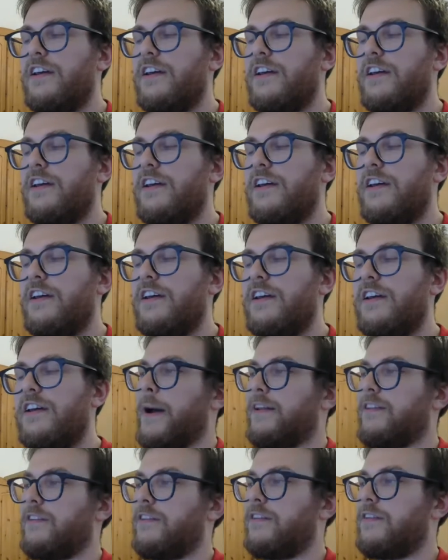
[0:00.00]
at this
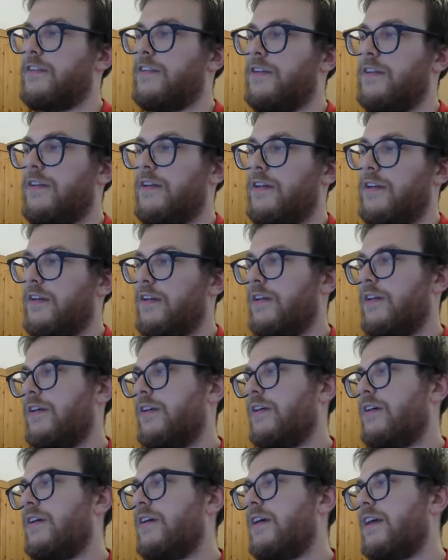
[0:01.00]
pattern.
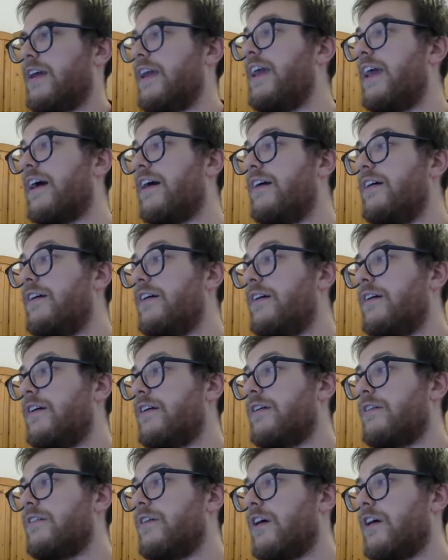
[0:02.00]
Here,
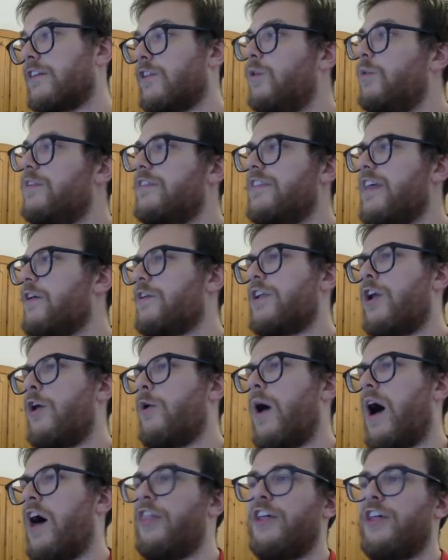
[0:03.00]
as long as there are
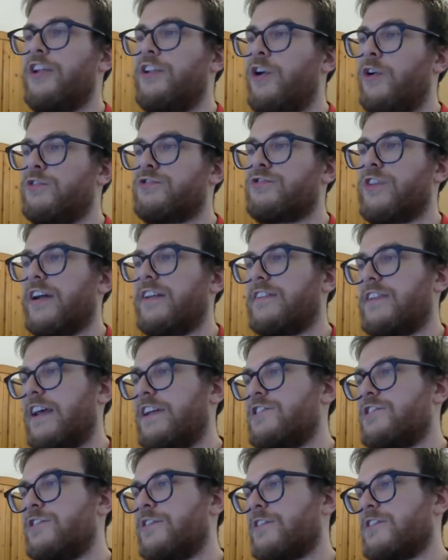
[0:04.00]
no other
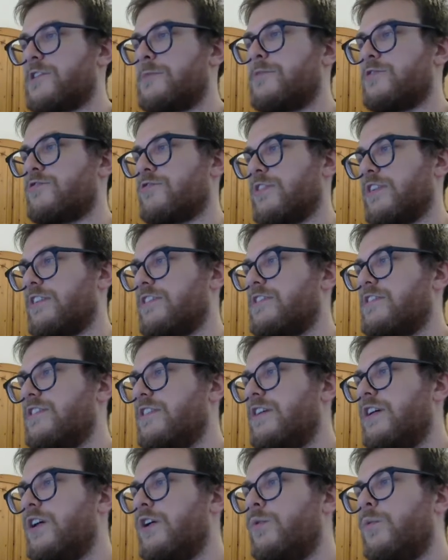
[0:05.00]
non-translational
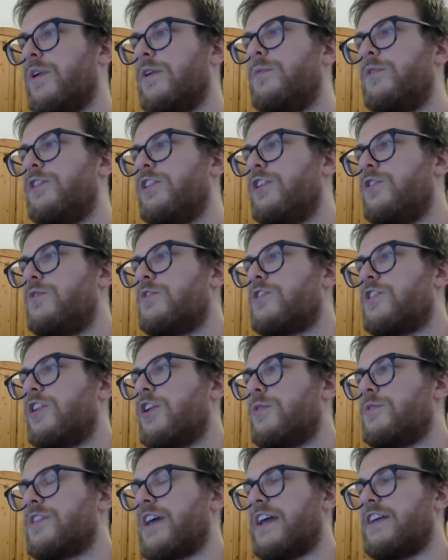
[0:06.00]
symmetries, we will use the
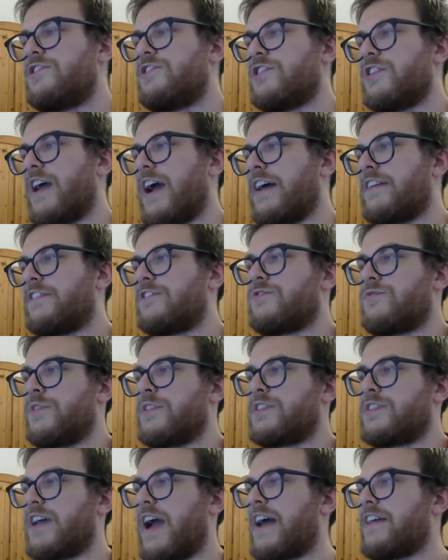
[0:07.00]
notation
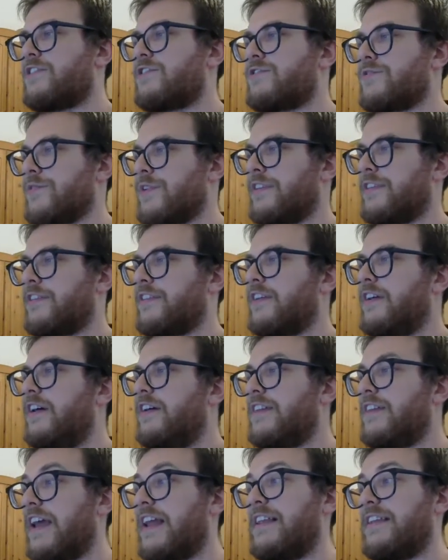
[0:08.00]
asterisk asterisk
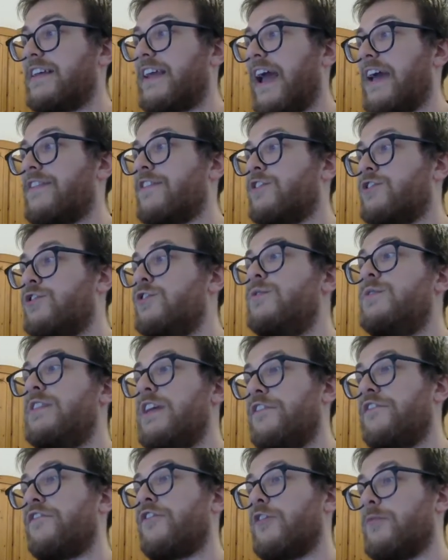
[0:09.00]
to indicate the two
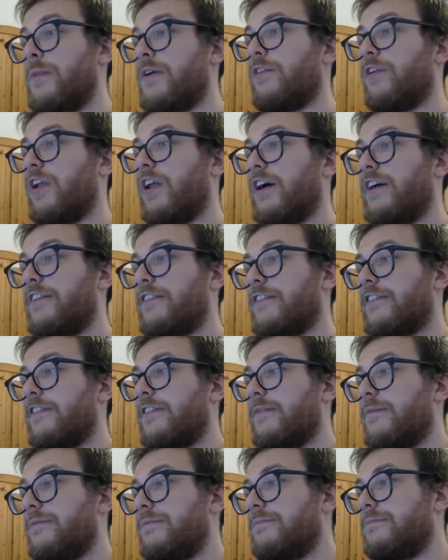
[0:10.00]
different mirror lines.